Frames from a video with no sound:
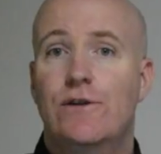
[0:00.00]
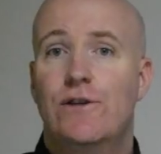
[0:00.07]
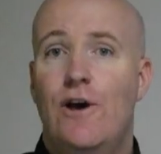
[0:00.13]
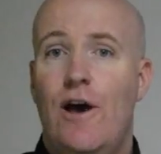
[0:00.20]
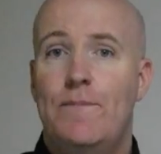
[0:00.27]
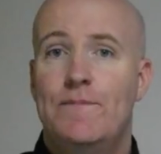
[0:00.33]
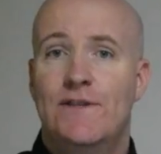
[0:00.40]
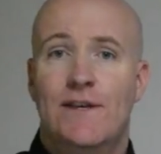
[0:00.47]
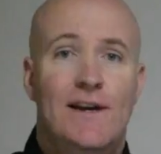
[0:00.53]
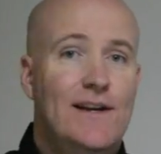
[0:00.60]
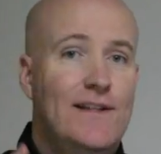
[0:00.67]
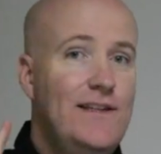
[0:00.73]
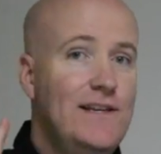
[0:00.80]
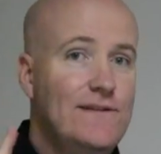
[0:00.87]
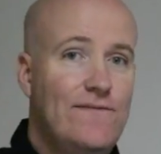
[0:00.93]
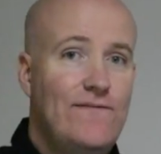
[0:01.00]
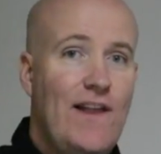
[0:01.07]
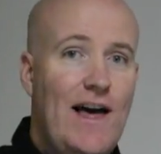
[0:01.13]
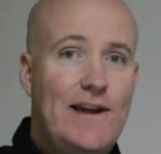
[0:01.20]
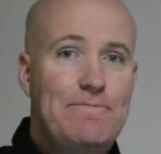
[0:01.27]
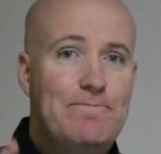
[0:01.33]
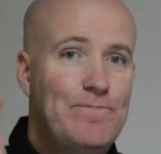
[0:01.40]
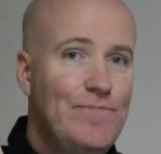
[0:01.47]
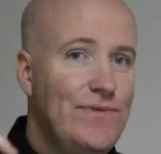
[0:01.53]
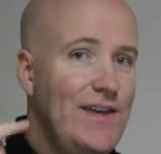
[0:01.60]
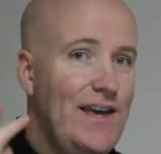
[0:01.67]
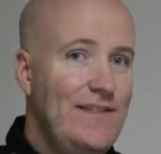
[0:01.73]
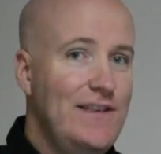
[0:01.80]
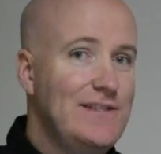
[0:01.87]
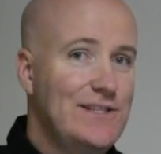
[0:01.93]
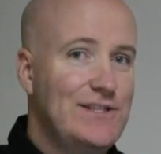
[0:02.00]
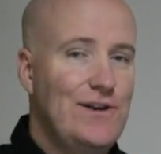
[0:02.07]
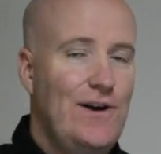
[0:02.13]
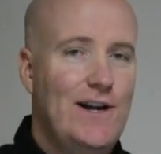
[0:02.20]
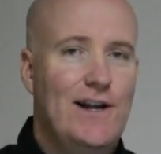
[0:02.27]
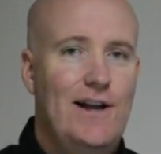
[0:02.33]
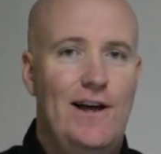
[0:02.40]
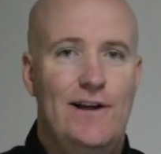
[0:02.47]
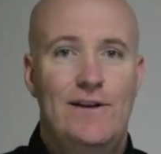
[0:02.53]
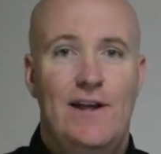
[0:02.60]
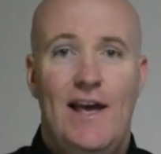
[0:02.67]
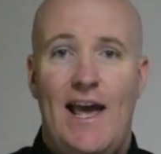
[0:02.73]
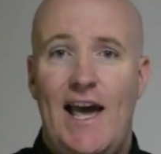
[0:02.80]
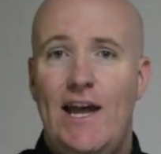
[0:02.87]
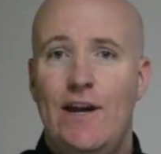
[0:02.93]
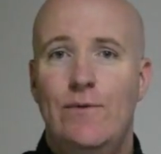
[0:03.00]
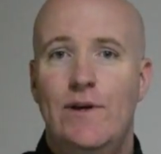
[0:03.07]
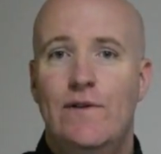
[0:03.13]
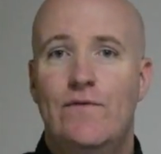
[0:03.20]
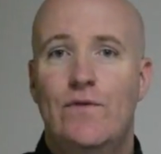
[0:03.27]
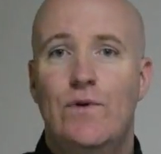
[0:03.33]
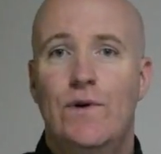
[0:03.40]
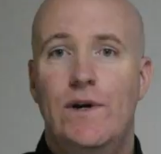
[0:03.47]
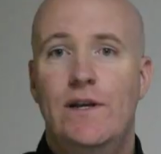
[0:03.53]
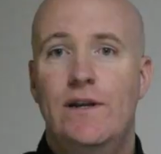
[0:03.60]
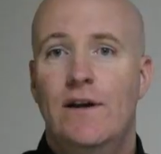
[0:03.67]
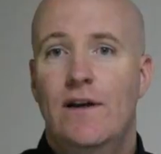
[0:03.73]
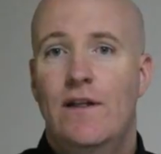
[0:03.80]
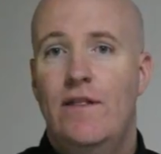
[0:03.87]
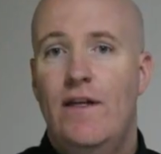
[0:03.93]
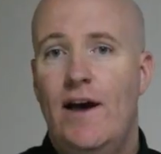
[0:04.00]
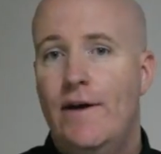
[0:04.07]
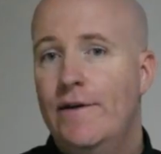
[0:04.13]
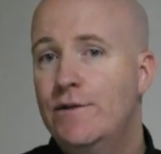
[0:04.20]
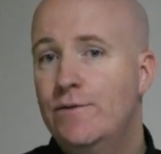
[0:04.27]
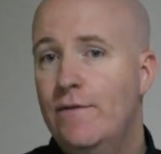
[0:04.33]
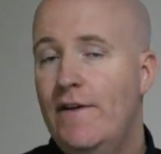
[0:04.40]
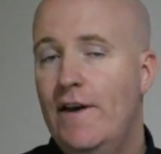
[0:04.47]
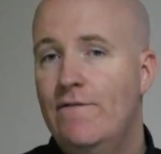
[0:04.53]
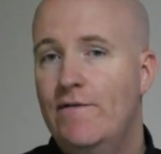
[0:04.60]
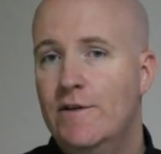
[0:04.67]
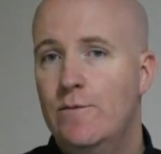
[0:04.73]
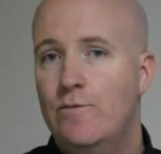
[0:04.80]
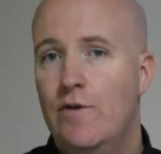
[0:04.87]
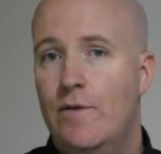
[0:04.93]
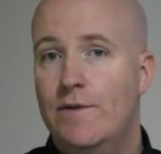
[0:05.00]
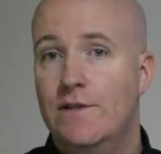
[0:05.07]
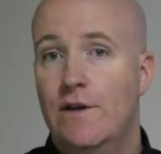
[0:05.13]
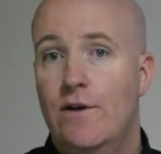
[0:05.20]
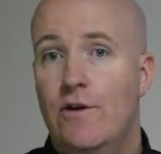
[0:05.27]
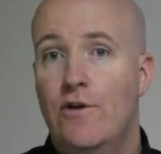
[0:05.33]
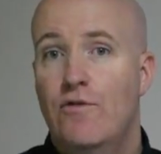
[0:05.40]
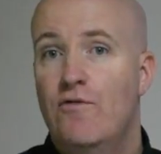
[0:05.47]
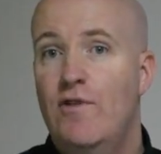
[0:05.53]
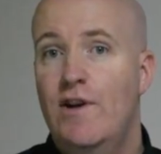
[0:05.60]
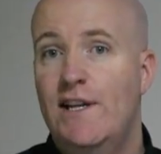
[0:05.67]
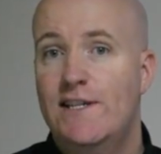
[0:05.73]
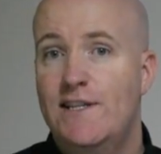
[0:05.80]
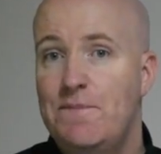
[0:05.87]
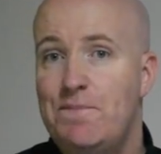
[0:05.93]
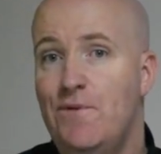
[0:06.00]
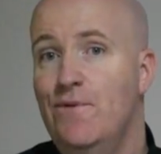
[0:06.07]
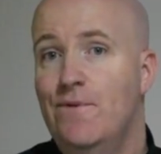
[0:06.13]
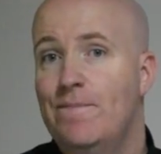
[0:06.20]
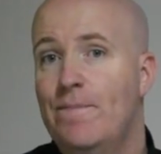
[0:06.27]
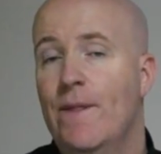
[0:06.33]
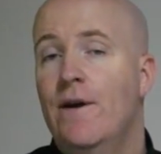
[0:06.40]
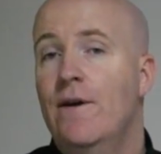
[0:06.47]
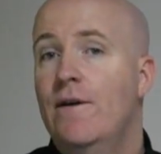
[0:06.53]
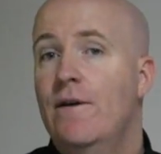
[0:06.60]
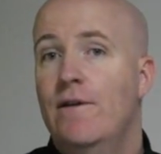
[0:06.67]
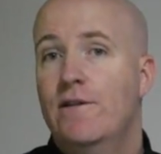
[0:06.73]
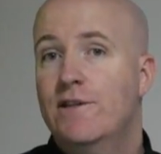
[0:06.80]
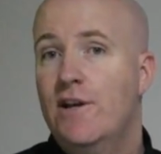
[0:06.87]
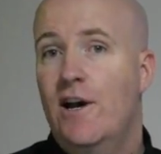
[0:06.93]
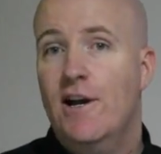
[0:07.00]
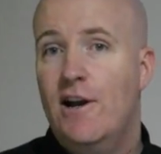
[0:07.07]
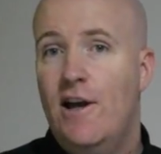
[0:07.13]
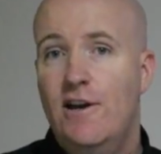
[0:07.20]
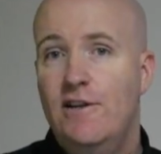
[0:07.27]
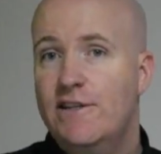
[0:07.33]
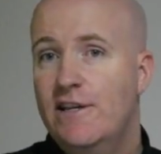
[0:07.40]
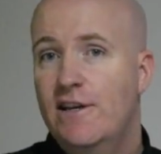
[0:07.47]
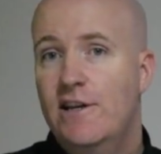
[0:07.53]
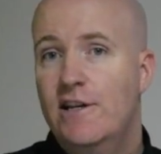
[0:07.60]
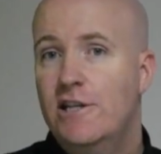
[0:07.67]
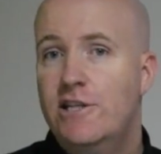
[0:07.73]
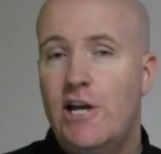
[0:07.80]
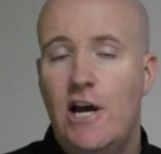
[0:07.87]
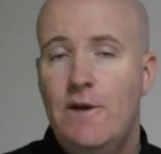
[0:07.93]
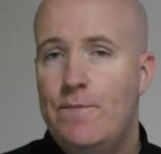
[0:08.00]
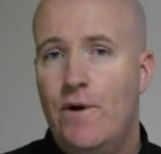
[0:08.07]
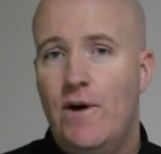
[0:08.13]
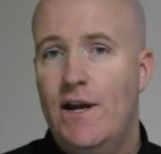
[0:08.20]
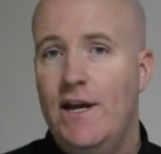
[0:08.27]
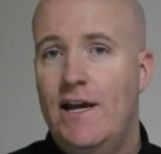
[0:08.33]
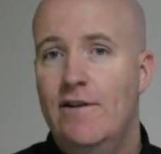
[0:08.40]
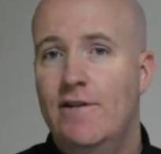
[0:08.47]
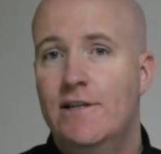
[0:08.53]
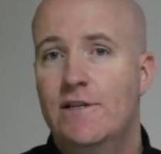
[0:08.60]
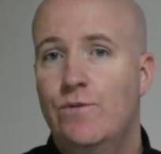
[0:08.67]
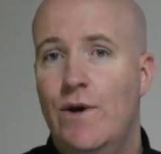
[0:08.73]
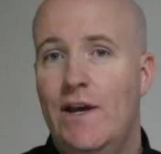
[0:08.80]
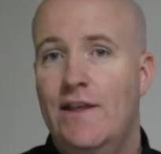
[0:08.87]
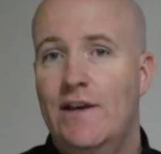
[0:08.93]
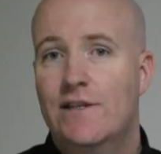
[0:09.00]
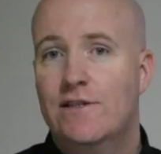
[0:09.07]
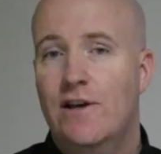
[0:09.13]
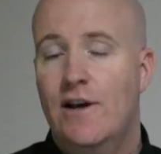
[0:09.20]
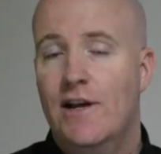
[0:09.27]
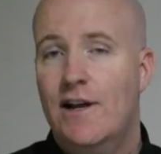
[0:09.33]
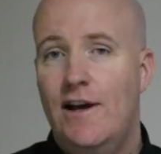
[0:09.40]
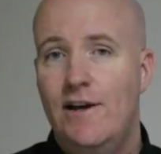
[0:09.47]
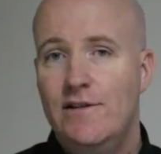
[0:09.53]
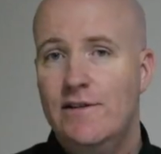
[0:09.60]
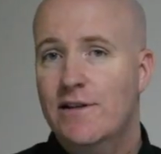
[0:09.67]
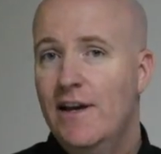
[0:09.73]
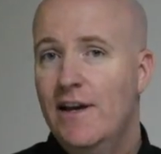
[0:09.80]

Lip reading: types. There's a flood and there's a cyclone. How do we avoid those with our investment properties? Really simple. Cyclones, don't buy in areas where there's cyclones,